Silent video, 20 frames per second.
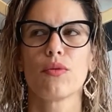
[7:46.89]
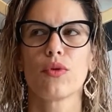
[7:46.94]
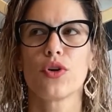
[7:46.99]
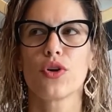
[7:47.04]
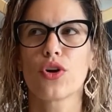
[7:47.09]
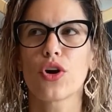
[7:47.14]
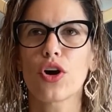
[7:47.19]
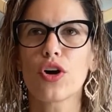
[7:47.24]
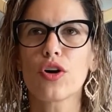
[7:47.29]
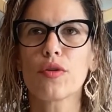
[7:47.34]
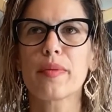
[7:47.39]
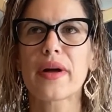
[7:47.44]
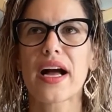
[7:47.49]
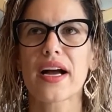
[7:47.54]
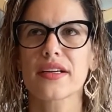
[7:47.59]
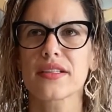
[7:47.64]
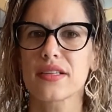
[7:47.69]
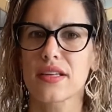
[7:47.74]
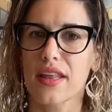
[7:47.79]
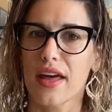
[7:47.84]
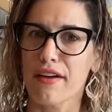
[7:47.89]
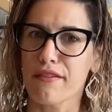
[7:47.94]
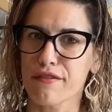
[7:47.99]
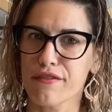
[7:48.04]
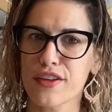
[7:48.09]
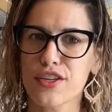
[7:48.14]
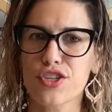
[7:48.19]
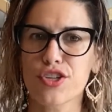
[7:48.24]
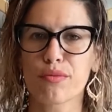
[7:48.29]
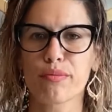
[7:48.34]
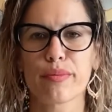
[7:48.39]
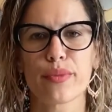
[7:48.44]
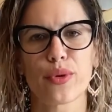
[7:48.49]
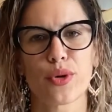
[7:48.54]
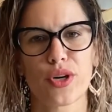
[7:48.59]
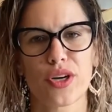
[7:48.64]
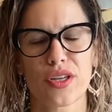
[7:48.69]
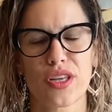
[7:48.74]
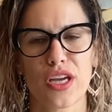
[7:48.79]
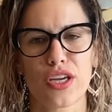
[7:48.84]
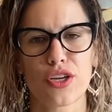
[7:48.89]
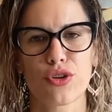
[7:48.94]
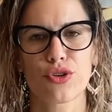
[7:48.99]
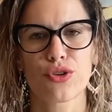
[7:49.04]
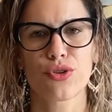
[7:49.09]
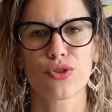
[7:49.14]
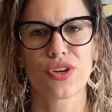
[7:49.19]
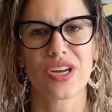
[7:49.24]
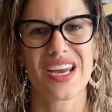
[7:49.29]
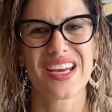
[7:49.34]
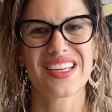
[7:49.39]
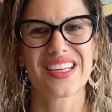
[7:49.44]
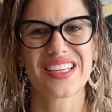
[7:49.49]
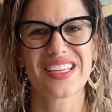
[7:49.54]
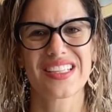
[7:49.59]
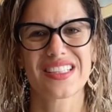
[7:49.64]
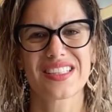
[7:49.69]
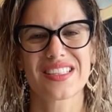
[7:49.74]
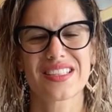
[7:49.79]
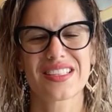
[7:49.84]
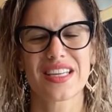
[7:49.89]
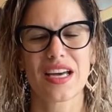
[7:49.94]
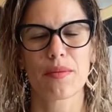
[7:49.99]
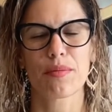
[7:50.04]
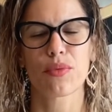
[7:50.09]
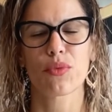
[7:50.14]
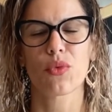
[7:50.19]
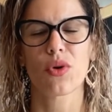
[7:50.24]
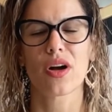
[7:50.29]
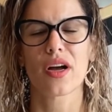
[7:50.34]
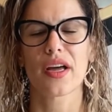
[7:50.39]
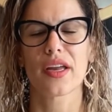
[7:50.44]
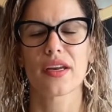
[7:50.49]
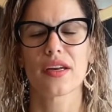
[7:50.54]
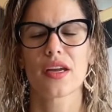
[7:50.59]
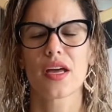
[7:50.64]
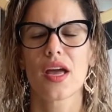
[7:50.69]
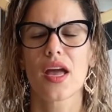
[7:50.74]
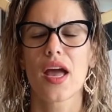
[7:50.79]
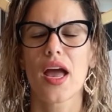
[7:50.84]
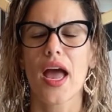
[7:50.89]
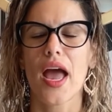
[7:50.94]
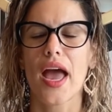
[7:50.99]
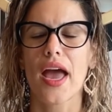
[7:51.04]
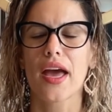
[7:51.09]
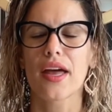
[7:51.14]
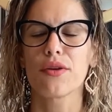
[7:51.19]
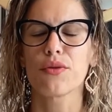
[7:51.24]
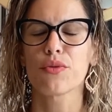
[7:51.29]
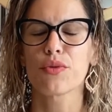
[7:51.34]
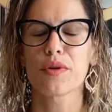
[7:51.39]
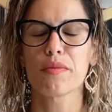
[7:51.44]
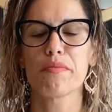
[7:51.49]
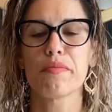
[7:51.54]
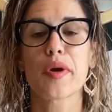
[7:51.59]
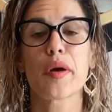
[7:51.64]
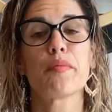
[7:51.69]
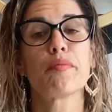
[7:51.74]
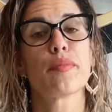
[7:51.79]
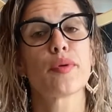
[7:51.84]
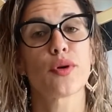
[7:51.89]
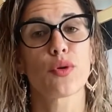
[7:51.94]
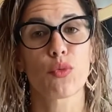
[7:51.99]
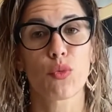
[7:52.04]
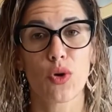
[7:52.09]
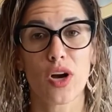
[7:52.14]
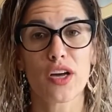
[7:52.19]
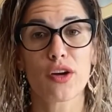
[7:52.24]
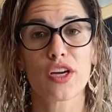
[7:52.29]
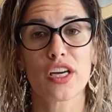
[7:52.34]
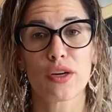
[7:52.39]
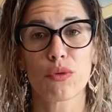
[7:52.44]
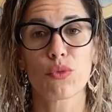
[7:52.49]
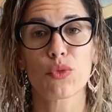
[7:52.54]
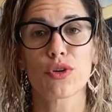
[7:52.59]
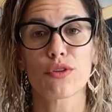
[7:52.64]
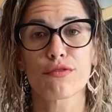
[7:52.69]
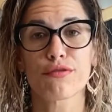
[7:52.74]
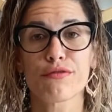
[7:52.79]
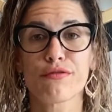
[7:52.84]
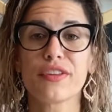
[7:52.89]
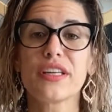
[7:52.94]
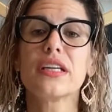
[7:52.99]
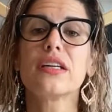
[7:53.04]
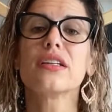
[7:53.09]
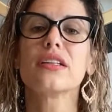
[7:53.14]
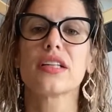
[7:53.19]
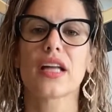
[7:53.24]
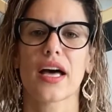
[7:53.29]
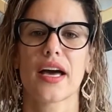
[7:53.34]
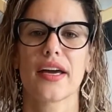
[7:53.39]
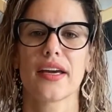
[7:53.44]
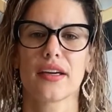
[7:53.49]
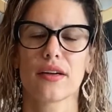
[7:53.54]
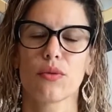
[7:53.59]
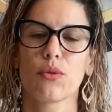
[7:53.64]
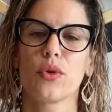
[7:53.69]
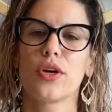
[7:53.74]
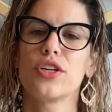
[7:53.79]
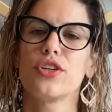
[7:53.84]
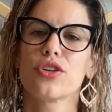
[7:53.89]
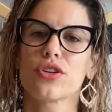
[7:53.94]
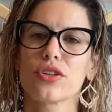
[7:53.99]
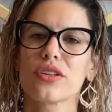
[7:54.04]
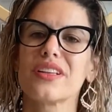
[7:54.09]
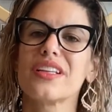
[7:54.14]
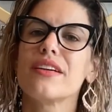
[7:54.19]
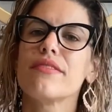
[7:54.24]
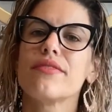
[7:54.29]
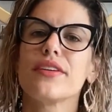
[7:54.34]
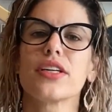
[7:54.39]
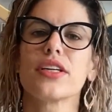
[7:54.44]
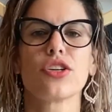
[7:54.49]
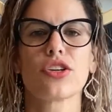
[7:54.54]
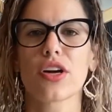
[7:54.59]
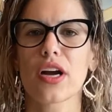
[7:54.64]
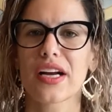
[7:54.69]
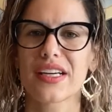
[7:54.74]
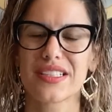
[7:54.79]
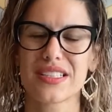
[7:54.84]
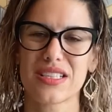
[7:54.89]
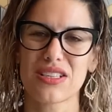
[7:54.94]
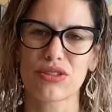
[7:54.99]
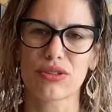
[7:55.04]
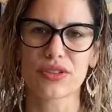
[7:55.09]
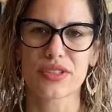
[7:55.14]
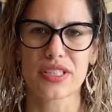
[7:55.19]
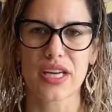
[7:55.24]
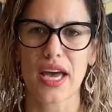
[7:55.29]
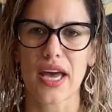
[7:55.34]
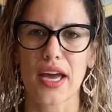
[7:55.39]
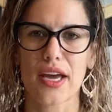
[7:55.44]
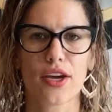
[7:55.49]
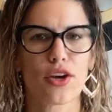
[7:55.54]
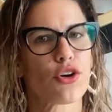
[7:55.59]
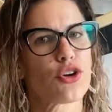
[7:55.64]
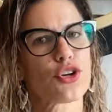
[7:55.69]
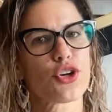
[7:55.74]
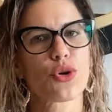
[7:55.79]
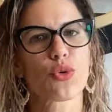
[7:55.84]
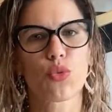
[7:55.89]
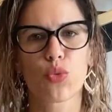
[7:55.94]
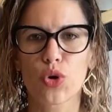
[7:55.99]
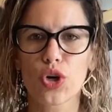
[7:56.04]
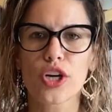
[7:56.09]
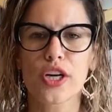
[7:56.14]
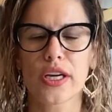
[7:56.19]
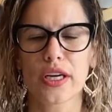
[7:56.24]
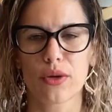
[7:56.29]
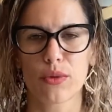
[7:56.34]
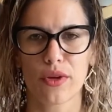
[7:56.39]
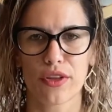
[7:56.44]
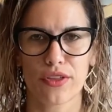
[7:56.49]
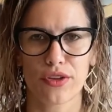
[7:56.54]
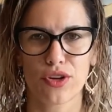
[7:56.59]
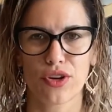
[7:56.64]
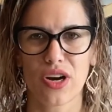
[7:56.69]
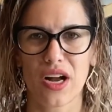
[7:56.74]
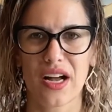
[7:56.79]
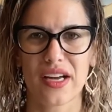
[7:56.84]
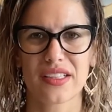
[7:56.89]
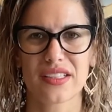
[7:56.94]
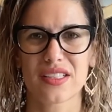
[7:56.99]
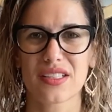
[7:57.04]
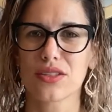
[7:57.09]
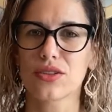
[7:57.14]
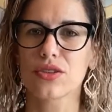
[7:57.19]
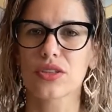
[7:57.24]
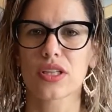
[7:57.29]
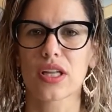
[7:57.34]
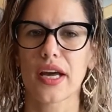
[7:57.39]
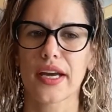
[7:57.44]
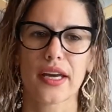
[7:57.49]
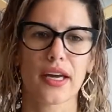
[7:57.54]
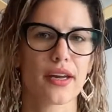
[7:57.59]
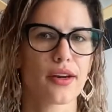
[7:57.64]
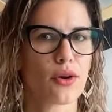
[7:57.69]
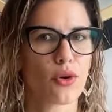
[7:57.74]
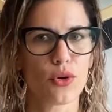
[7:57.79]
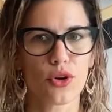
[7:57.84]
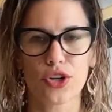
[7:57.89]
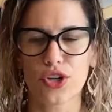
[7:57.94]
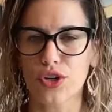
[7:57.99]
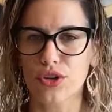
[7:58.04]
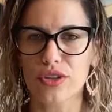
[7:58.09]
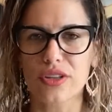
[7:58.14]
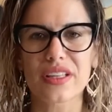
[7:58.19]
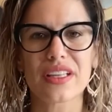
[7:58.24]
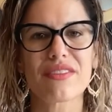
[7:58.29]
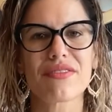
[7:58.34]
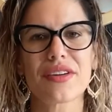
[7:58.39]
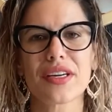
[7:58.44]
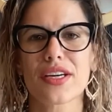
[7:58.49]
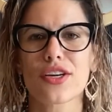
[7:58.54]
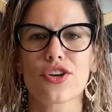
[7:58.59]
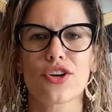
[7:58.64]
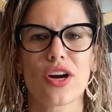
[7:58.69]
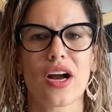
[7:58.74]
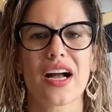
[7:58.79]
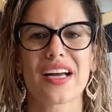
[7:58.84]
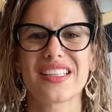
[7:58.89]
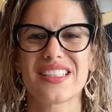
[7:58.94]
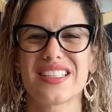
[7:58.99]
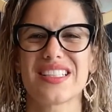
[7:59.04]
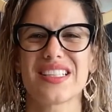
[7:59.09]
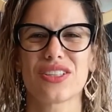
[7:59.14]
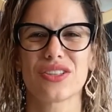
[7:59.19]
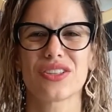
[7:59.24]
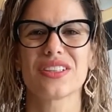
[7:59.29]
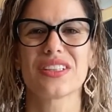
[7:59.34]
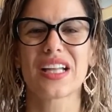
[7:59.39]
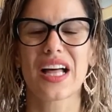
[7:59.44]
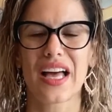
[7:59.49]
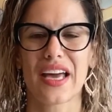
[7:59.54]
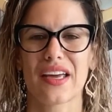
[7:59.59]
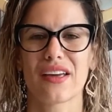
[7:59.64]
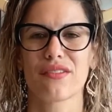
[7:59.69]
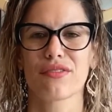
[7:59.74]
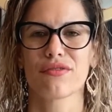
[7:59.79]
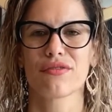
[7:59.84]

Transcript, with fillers: Go back to that vision board that you created in step one and remember what it will feel like when you're living your ideal day or you're working with your ideal client or you're living your ideal life,